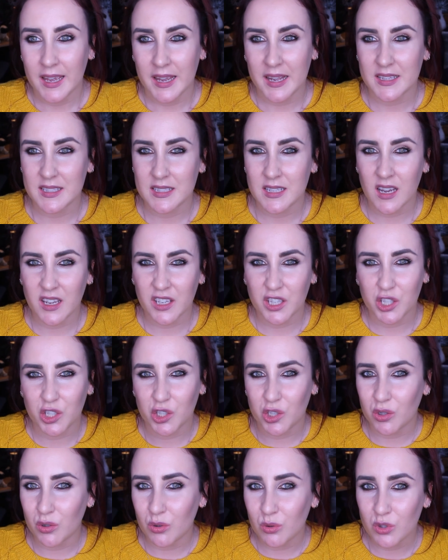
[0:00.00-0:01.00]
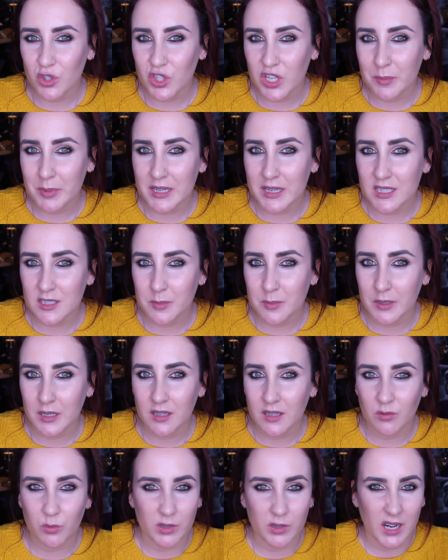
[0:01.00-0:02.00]
It's not hugely
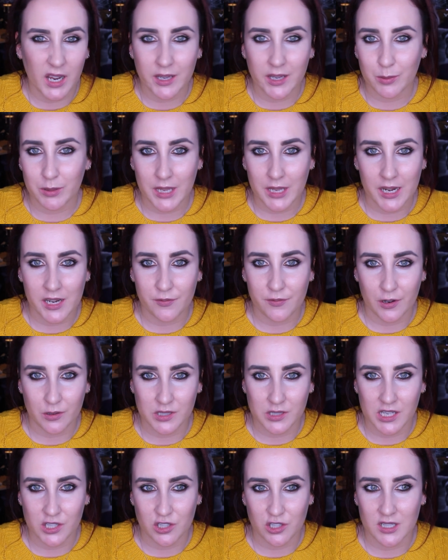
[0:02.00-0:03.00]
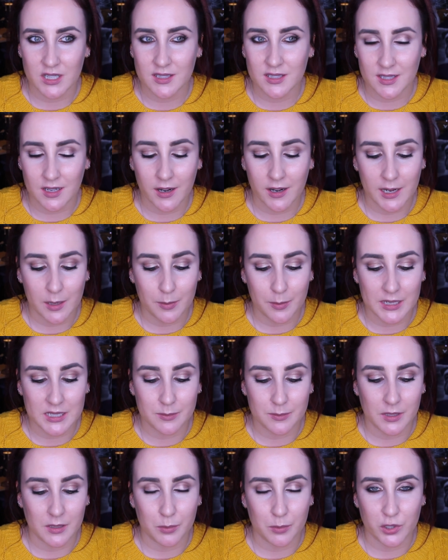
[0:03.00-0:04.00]
buildable, like with any foundation, it's slightly
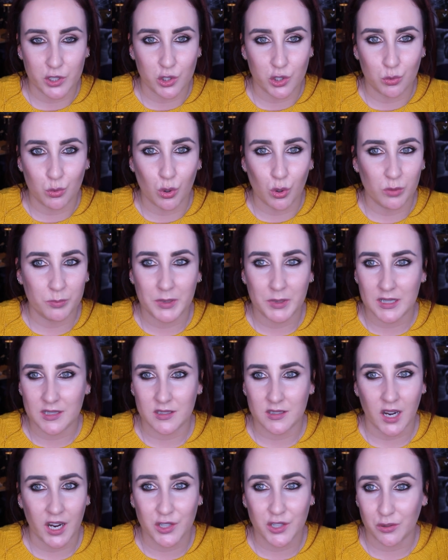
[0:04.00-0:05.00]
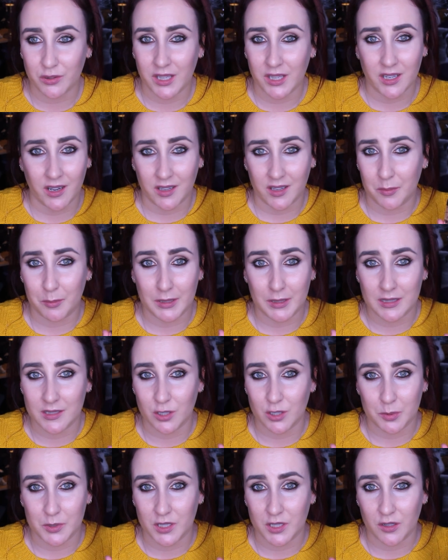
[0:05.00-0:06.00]
buildable, but you won't build, I don't think I can build this
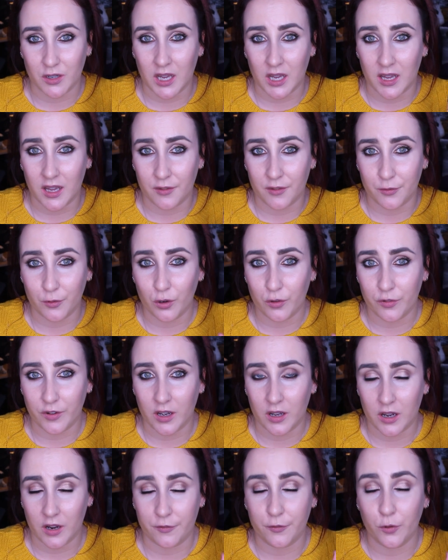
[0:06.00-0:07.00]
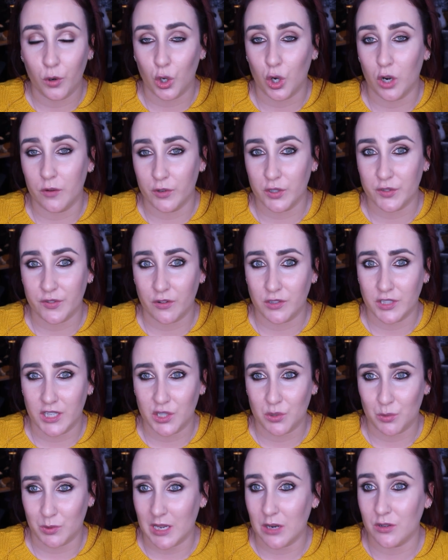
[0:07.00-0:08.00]
up to a full coverage
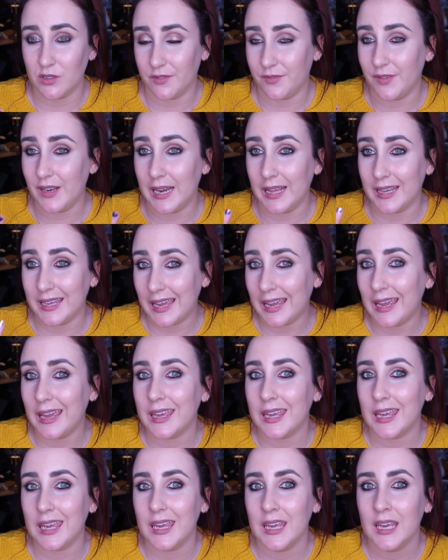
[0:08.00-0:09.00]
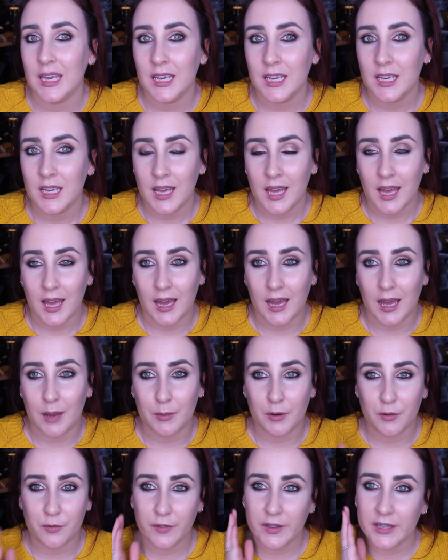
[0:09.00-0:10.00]
foundation without it feeling cakey.
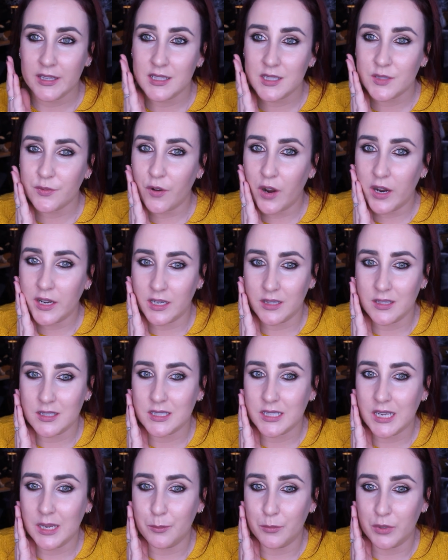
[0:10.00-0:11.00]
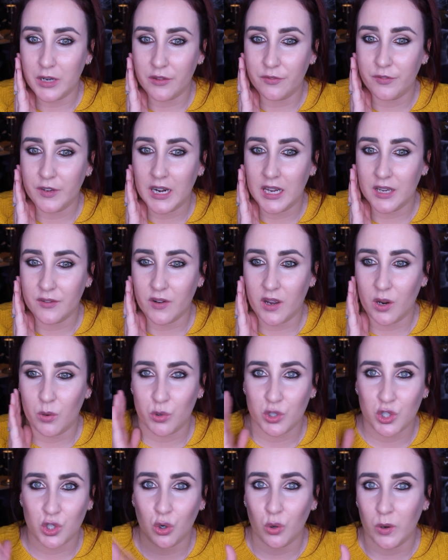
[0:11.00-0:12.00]
It feels fine on the skin, but I feel like if I
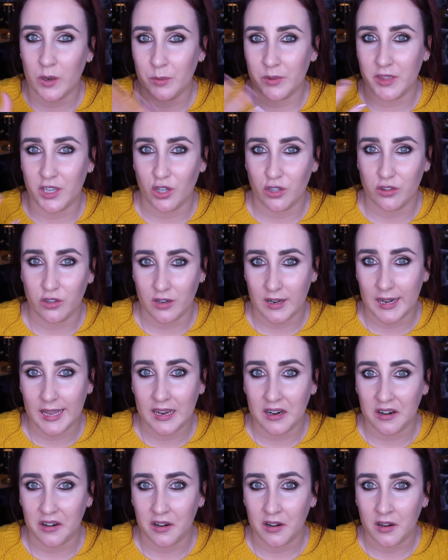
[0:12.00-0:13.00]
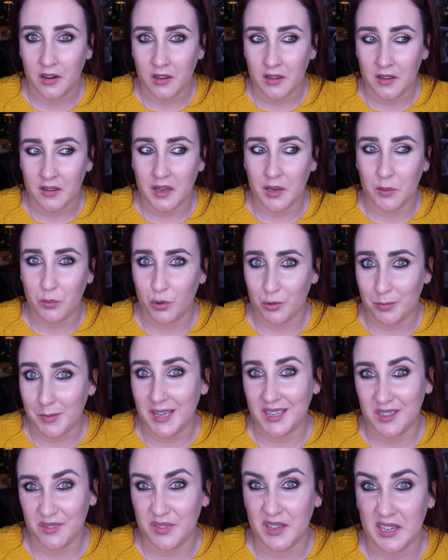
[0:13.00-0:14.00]
were to go in with another layer, it would
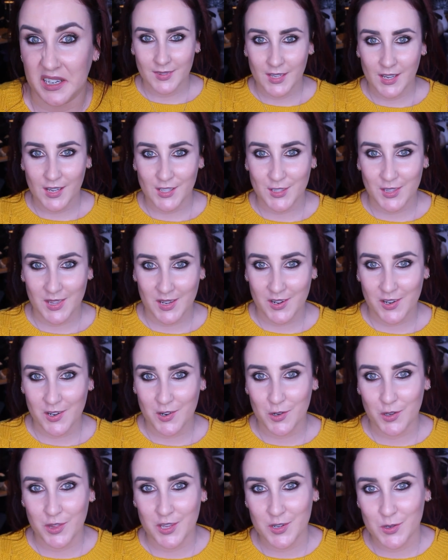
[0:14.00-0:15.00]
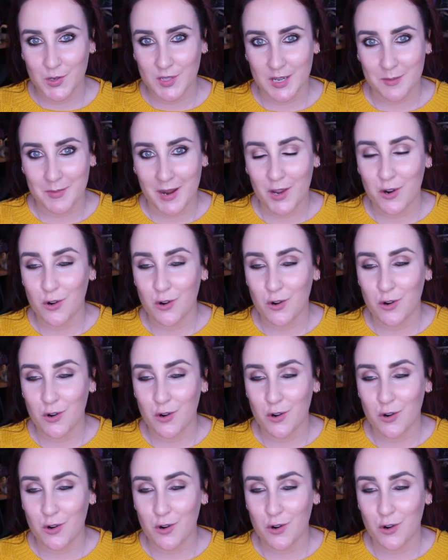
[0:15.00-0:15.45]
make it feel cakey. So there you go, those are my